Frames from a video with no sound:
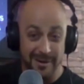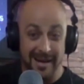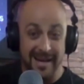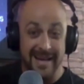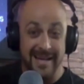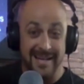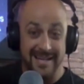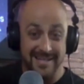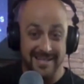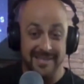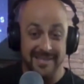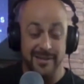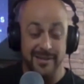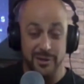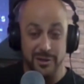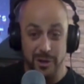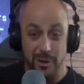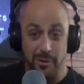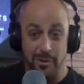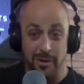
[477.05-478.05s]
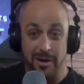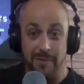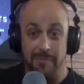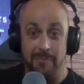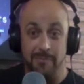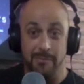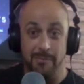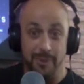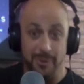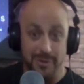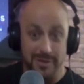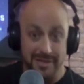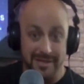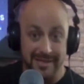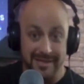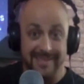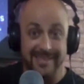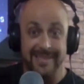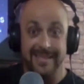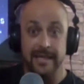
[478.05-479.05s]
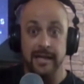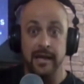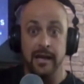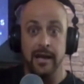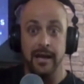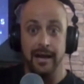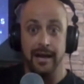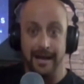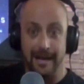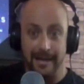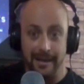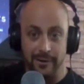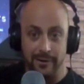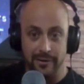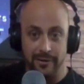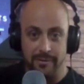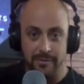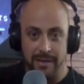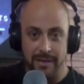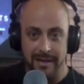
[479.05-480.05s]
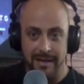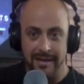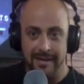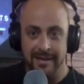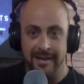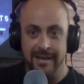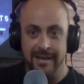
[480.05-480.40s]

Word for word: their ad is going to show up most likely higher than